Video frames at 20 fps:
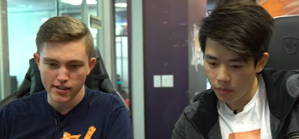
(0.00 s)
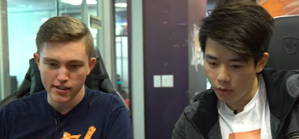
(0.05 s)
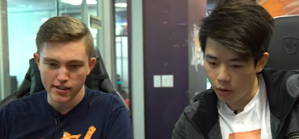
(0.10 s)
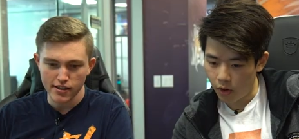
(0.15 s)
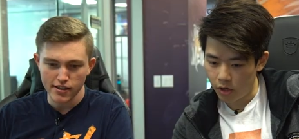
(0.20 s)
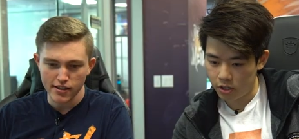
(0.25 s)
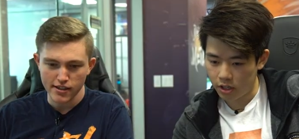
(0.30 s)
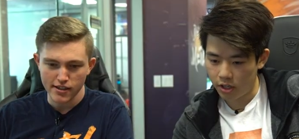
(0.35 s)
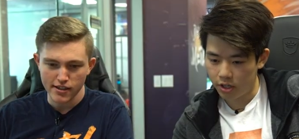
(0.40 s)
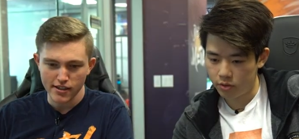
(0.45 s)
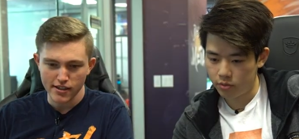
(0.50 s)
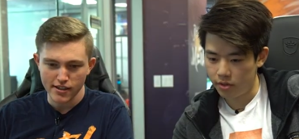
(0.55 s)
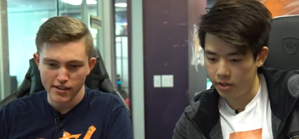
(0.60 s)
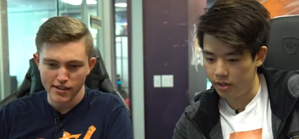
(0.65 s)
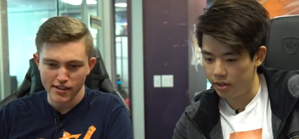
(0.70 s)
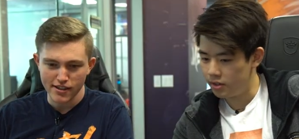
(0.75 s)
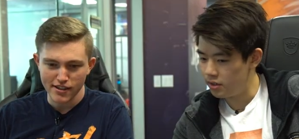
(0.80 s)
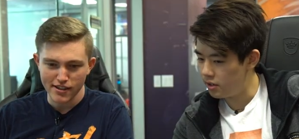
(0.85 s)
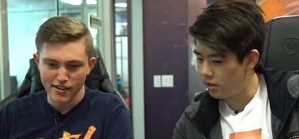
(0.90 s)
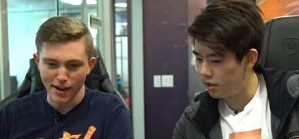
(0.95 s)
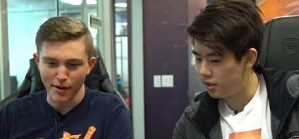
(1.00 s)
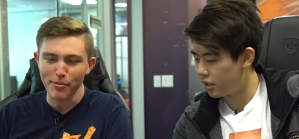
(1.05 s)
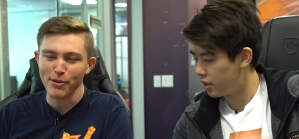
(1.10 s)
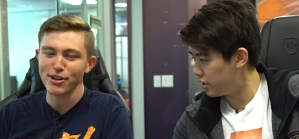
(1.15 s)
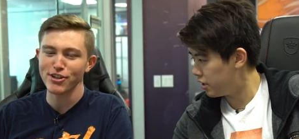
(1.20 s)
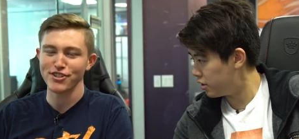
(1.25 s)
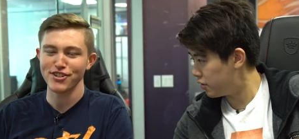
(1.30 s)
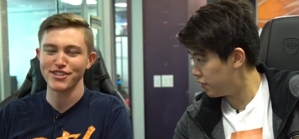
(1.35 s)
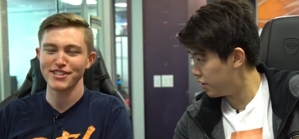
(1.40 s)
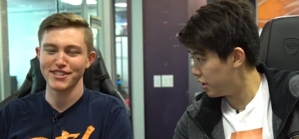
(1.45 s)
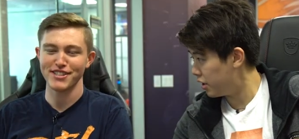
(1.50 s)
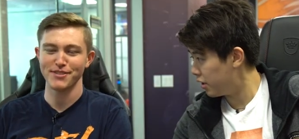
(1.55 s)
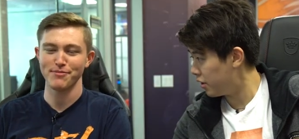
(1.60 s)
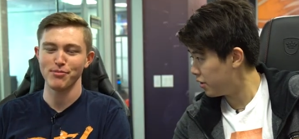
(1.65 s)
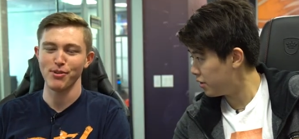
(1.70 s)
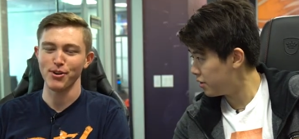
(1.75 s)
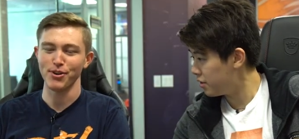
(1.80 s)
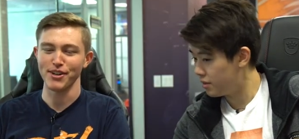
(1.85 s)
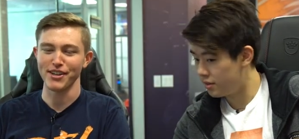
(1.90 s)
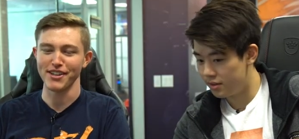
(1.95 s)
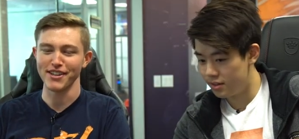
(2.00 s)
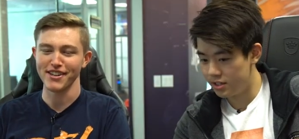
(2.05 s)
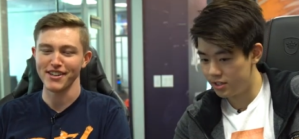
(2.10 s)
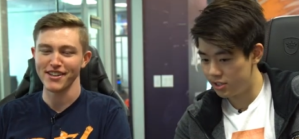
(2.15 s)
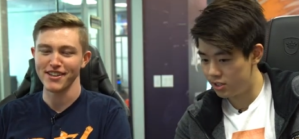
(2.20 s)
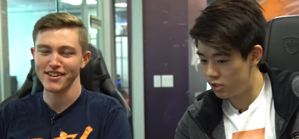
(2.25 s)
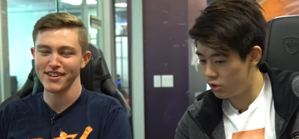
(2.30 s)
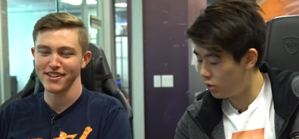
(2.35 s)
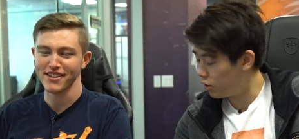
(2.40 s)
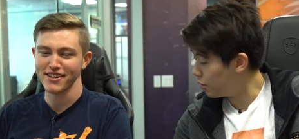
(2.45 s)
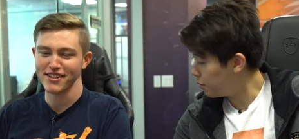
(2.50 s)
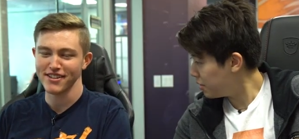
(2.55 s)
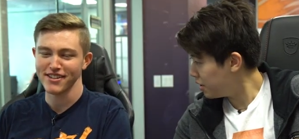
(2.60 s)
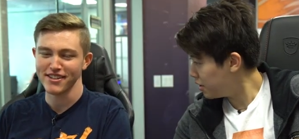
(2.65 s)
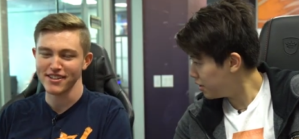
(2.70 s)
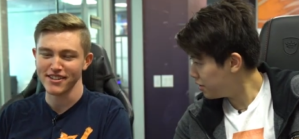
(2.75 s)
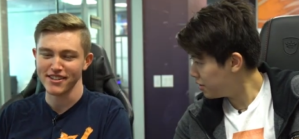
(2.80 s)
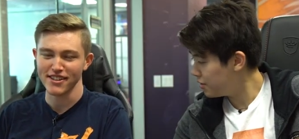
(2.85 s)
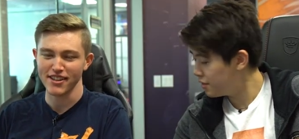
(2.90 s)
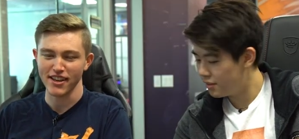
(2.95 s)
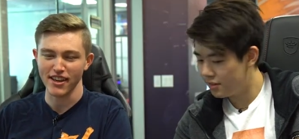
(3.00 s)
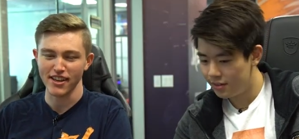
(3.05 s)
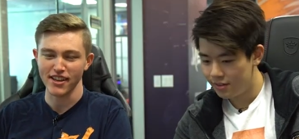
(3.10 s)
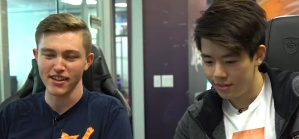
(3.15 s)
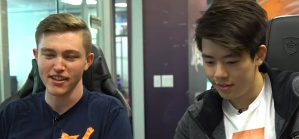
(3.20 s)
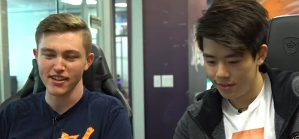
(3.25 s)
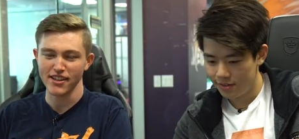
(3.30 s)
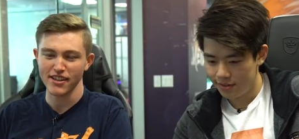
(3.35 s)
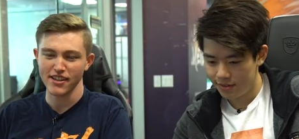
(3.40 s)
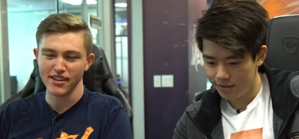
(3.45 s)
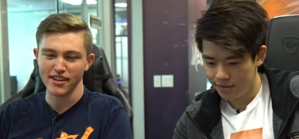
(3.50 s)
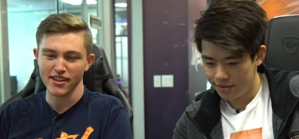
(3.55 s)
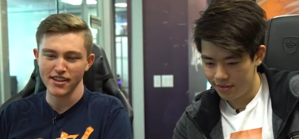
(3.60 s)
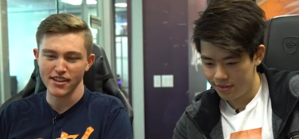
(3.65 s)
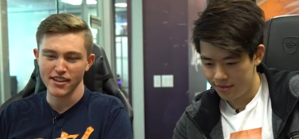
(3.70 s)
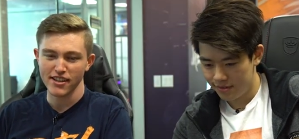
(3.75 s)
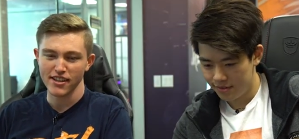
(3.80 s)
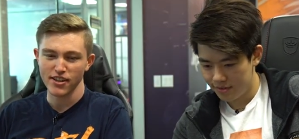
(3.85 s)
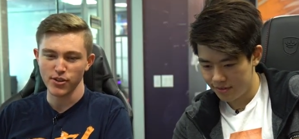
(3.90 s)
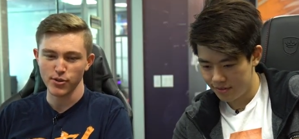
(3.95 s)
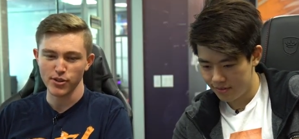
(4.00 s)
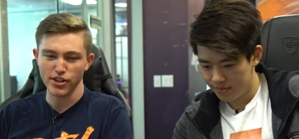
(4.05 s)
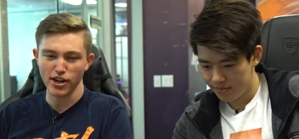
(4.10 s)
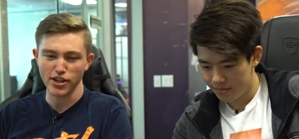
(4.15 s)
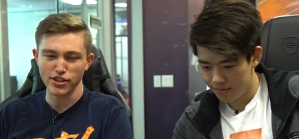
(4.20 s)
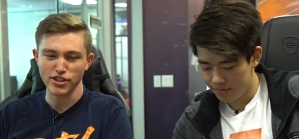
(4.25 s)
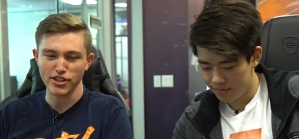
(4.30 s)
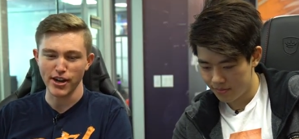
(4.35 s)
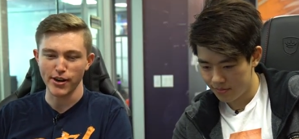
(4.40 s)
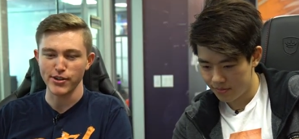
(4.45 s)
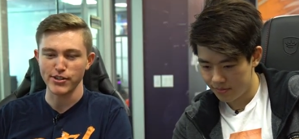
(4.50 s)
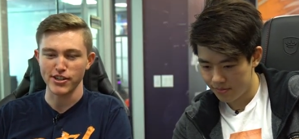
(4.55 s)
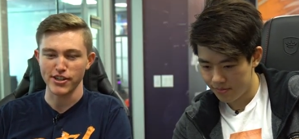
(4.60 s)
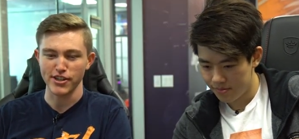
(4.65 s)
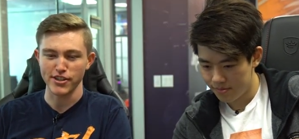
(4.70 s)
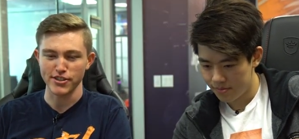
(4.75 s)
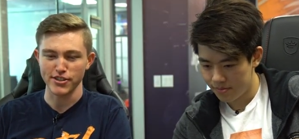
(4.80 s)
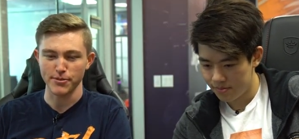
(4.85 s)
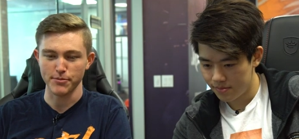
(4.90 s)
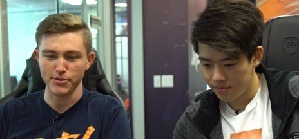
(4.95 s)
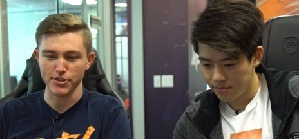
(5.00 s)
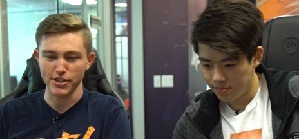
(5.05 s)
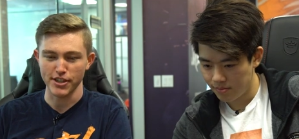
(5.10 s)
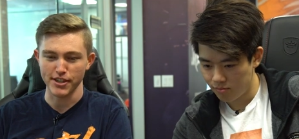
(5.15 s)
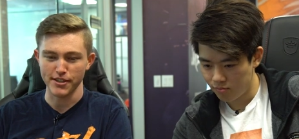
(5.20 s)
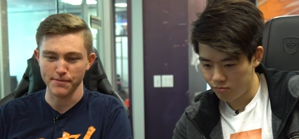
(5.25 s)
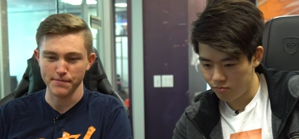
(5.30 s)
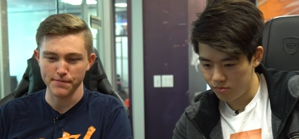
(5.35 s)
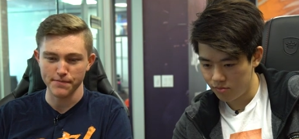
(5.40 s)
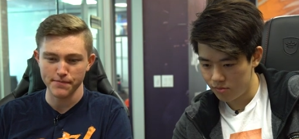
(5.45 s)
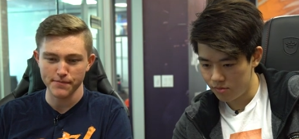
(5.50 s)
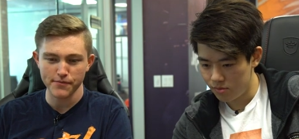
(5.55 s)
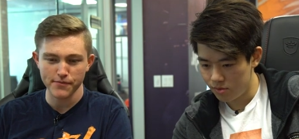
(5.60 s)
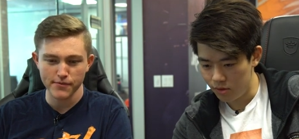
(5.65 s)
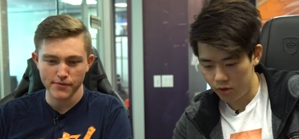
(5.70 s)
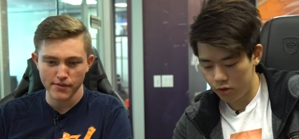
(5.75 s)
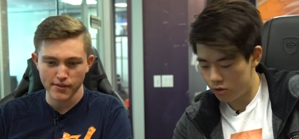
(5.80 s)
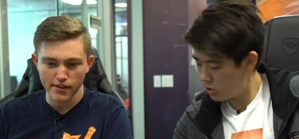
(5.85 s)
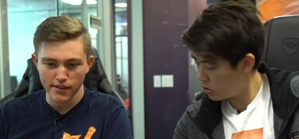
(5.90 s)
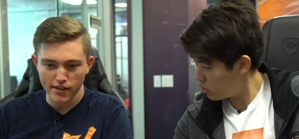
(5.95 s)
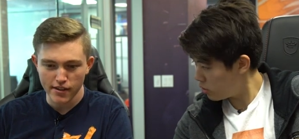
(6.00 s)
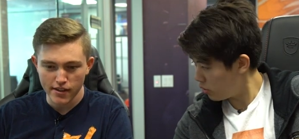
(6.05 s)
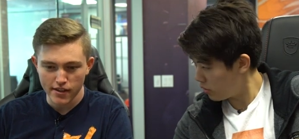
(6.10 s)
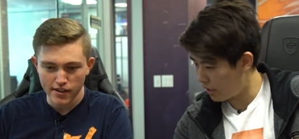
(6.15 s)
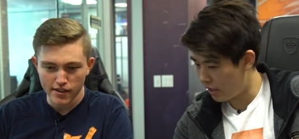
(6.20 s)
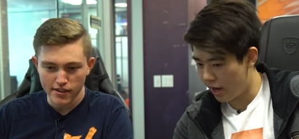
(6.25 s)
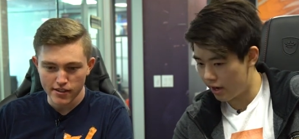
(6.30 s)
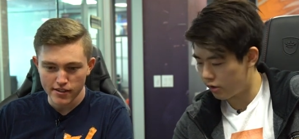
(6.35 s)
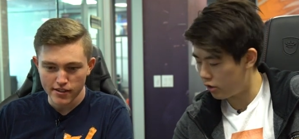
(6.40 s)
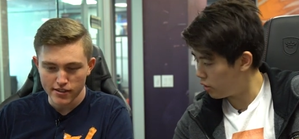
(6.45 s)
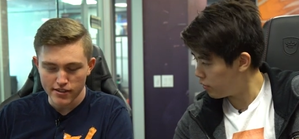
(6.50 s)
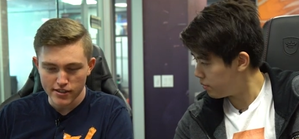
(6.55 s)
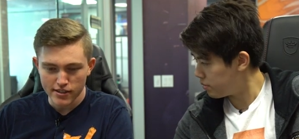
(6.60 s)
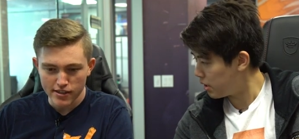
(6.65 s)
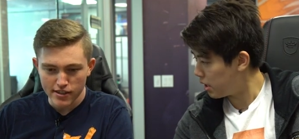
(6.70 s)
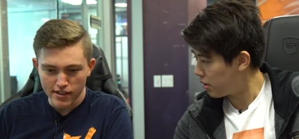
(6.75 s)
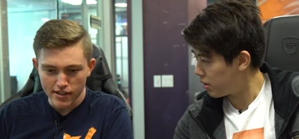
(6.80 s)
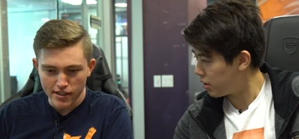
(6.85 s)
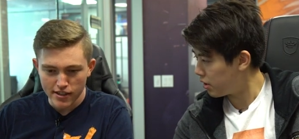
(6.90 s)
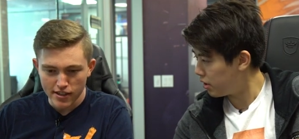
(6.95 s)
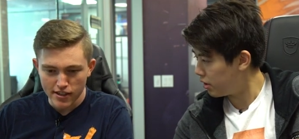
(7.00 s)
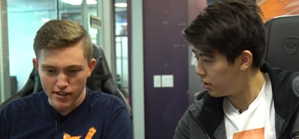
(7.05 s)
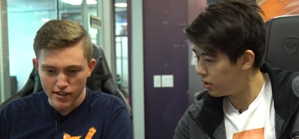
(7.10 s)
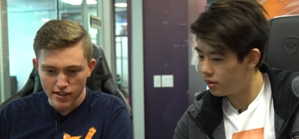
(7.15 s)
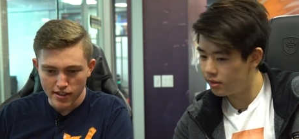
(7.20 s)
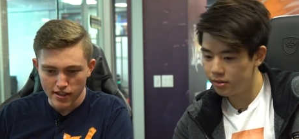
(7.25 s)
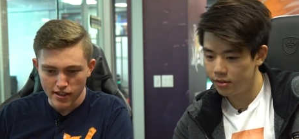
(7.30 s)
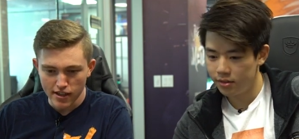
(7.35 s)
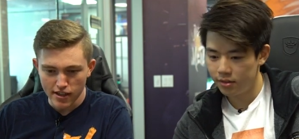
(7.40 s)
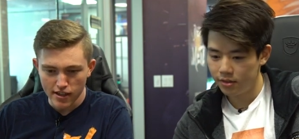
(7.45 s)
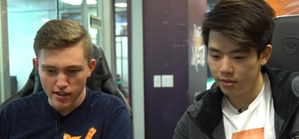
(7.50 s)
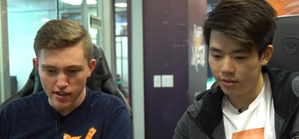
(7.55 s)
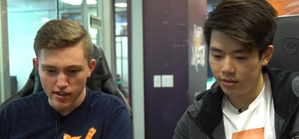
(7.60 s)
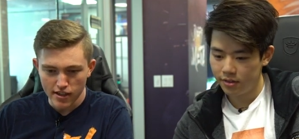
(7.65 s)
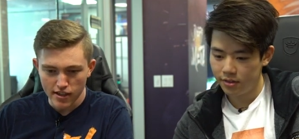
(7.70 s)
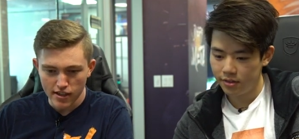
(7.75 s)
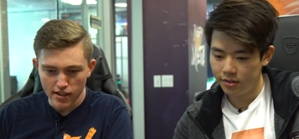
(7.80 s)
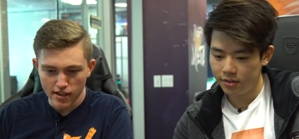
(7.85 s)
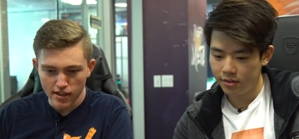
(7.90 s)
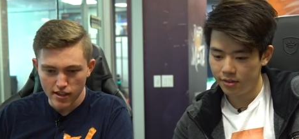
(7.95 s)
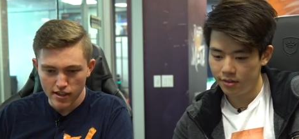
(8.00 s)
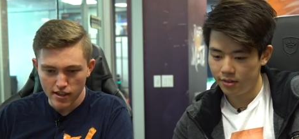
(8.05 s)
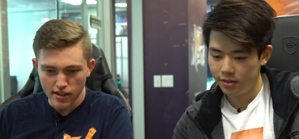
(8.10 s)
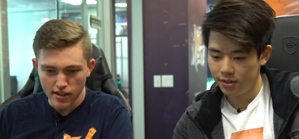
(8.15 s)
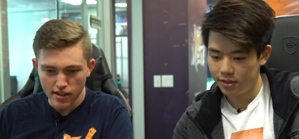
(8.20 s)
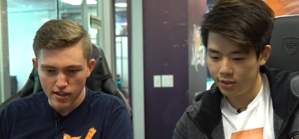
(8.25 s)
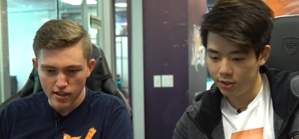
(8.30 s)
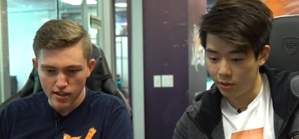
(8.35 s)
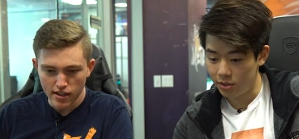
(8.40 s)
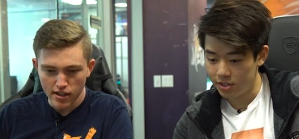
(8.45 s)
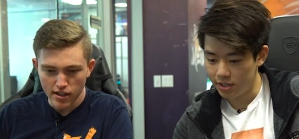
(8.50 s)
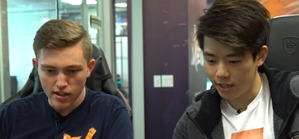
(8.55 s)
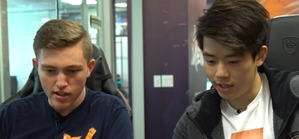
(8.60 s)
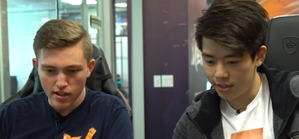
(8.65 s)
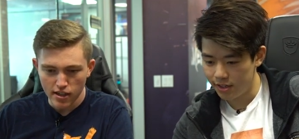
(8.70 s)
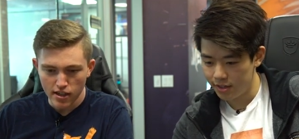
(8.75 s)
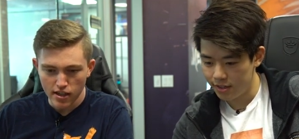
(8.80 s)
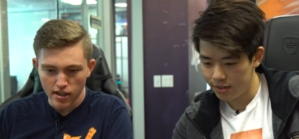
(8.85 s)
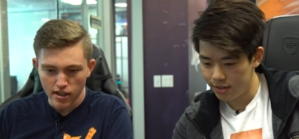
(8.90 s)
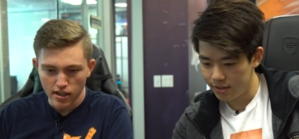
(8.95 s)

Speaker 1: Oh, I saw this one like another video. This is so OP, dude. Yeah. You can dodge tower charge. and You just don't get aggro from tower at all. So insane.